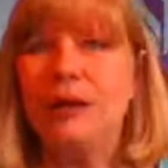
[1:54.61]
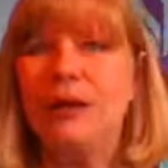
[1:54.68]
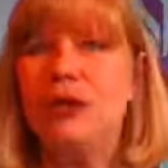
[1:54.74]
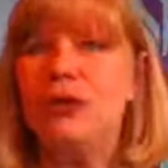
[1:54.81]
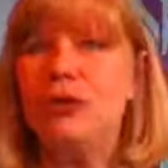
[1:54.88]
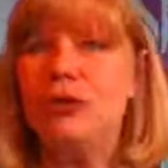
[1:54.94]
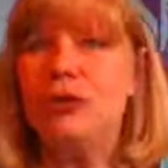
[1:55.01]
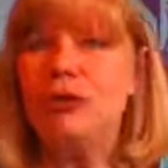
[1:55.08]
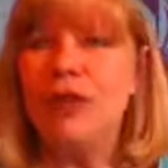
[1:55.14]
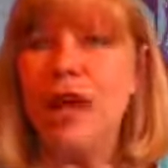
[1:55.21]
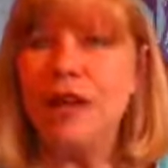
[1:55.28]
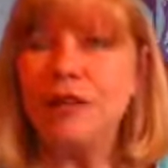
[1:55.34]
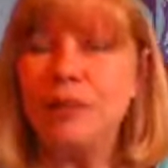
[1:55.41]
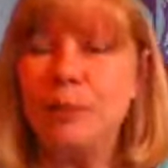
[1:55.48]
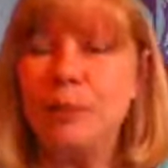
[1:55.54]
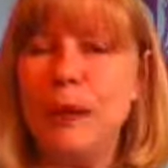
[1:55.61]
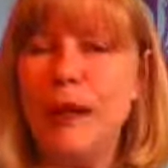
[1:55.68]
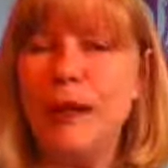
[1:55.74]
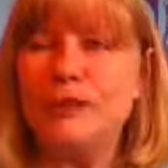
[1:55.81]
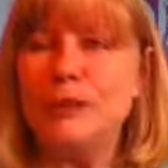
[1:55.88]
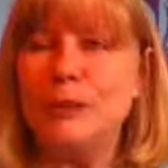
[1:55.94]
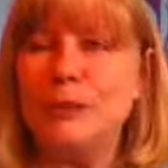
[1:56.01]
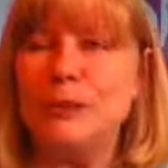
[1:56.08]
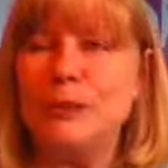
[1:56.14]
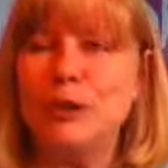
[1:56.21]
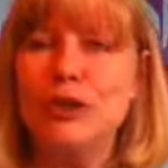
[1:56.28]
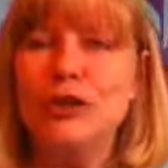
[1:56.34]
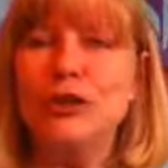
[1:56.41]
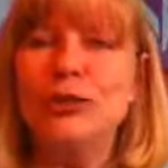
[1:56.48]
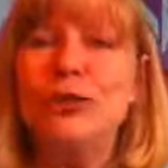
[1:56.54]
new life blossoms
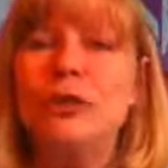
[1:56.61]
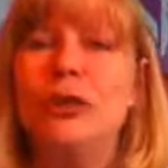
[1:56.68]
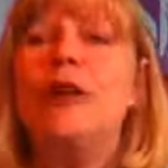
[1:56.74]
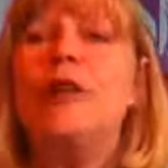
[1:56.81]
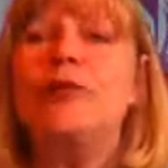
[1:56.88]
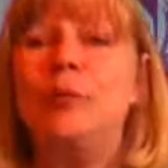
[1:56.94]
and new love